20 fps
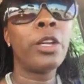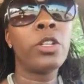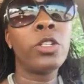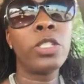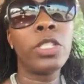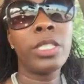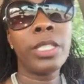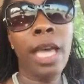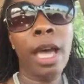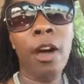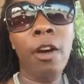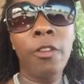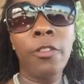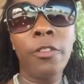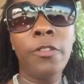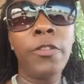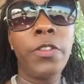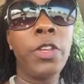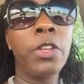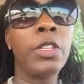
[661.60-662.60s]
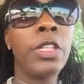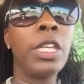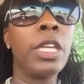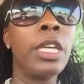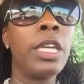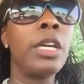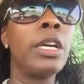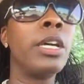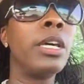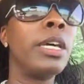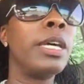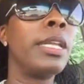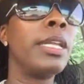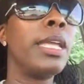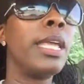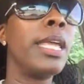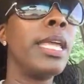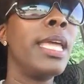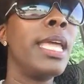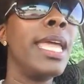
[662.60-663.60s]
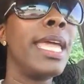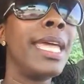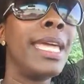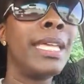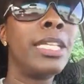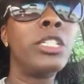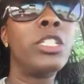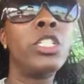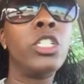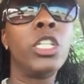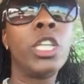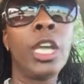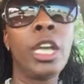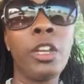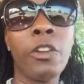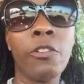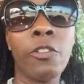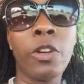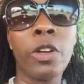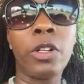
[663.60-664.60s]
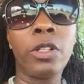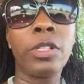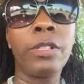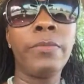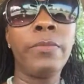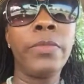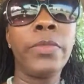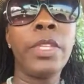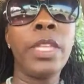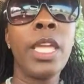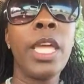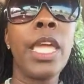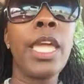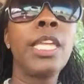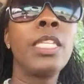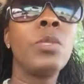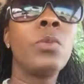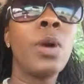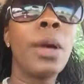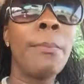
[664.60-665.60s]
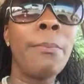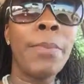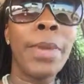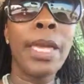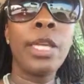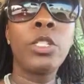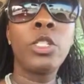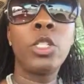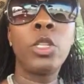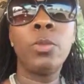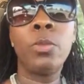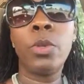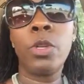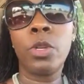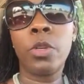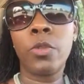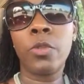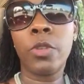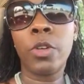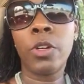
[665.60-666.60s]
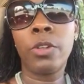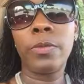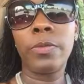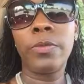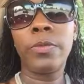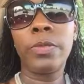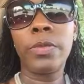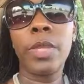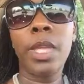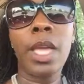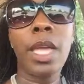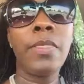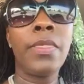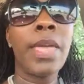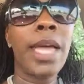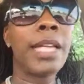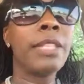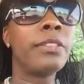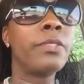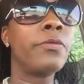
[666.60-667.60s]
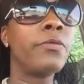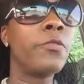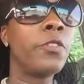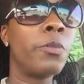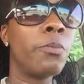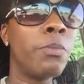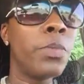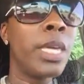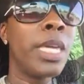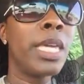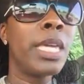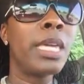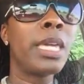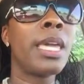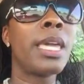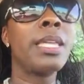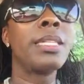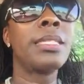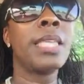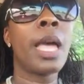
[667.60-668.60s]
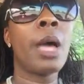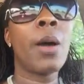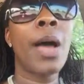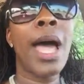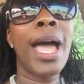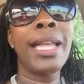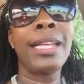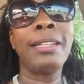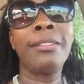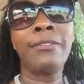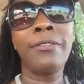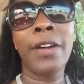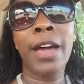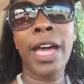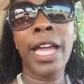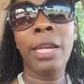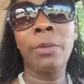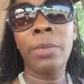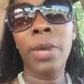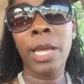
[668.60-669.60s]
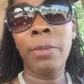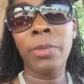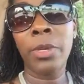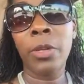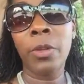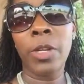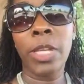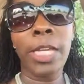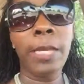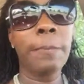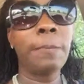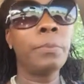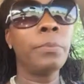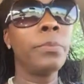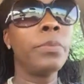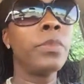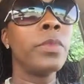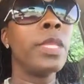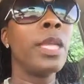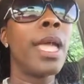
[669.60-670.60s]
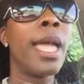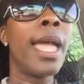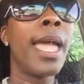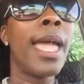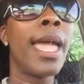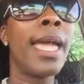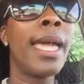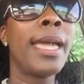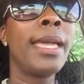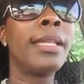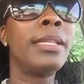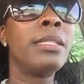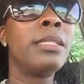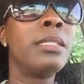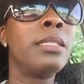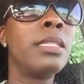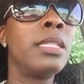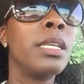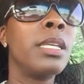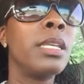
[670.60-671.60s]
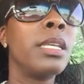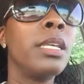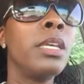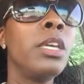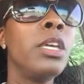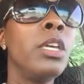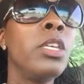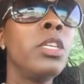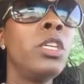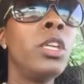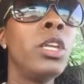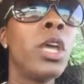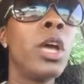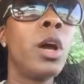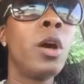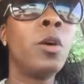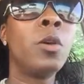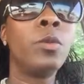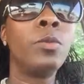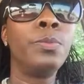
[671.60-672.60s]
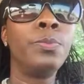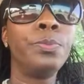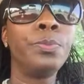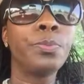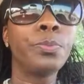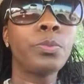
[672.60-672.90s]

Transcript: yourself, feeling good in general is what makes you beautiful. And that for me is how I define my beauty. And you know,